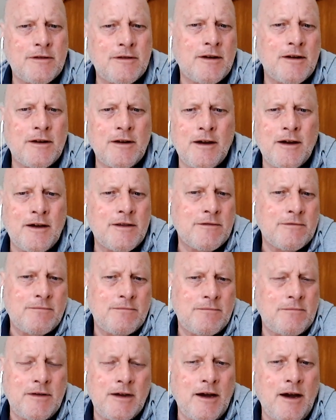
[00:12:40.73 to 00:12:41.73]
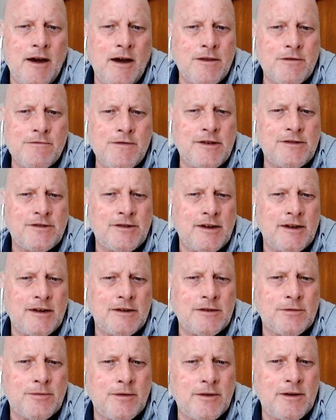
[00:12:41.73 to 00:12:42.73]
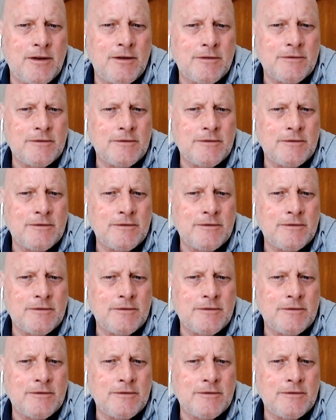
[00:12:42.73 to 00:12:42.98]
it either resonates with you